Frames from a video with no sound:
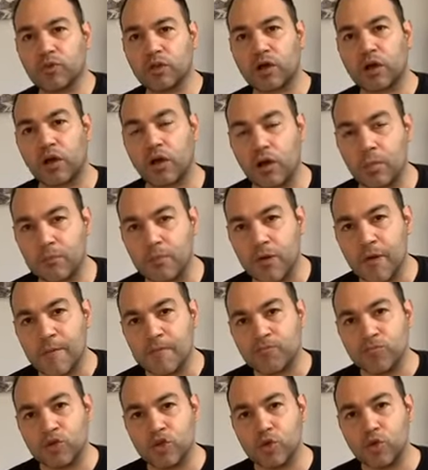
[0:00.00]
club,
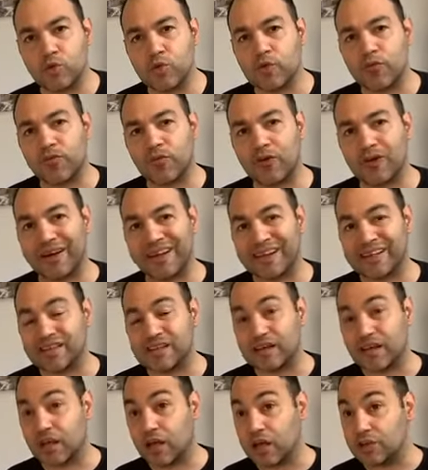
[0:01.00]
you will find
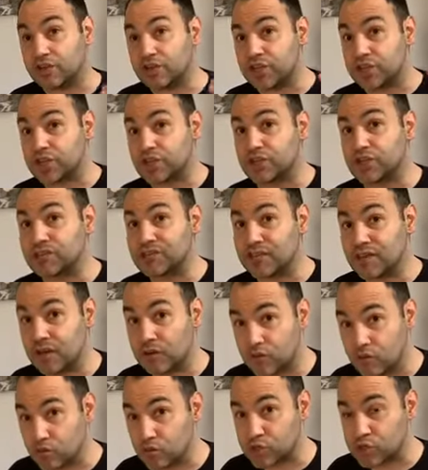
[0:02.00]
additions
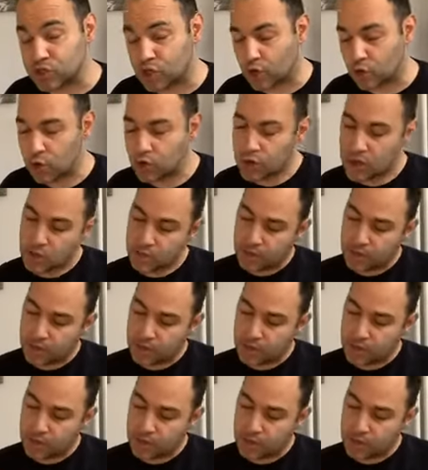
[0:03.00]
there also.